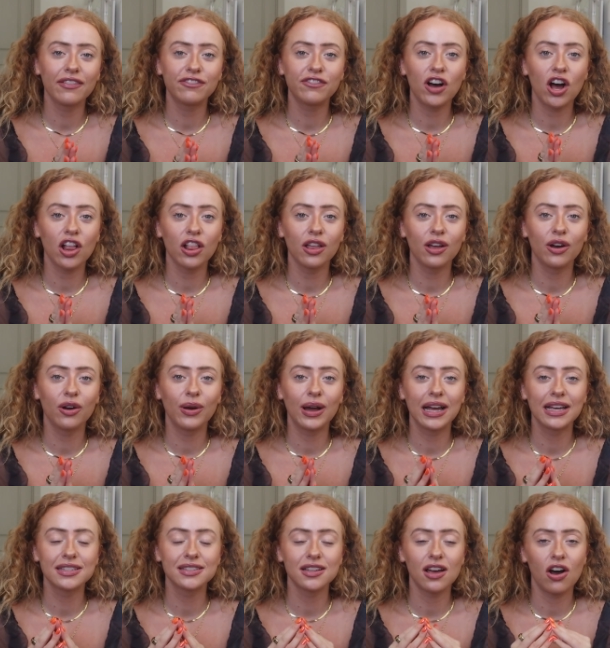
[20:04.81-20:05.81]
Follow
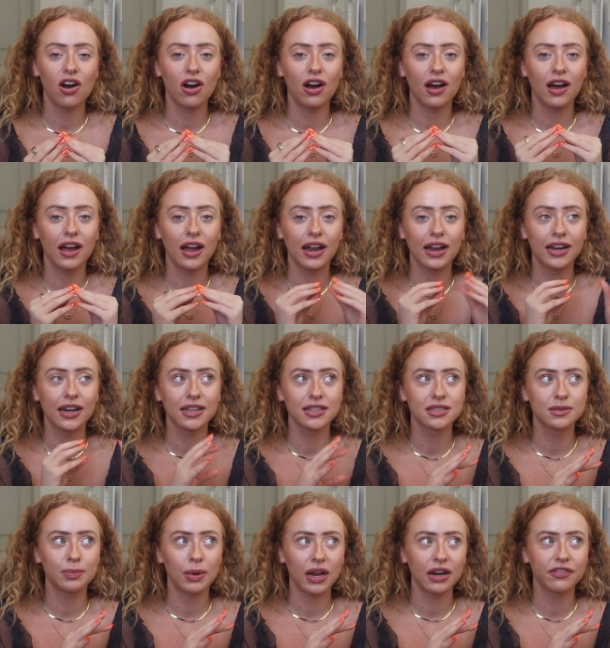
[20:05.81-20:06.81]
us on
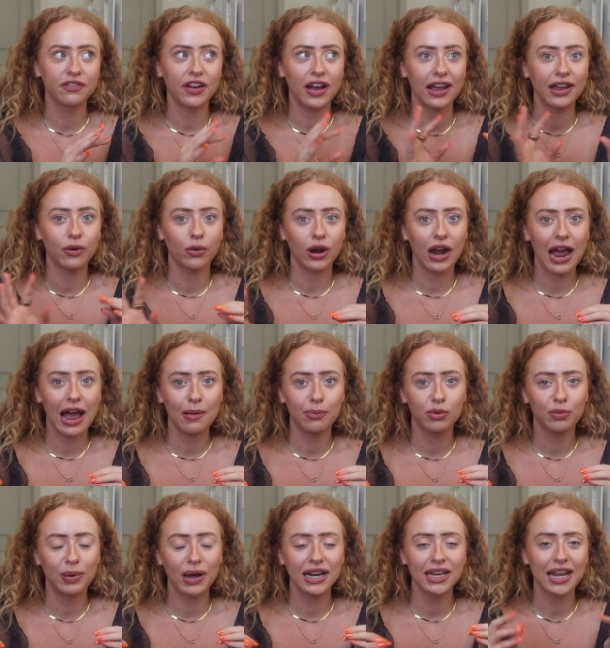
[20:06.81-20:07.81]
Spotify or
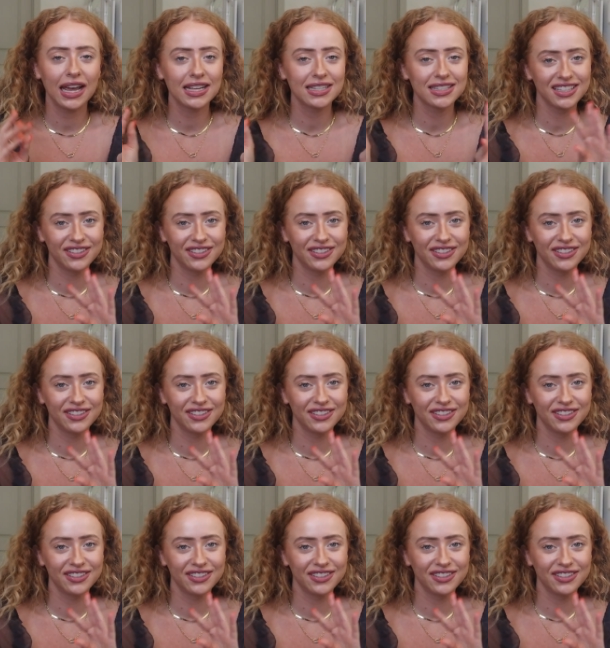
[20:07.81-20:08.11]
Apple Podcasts.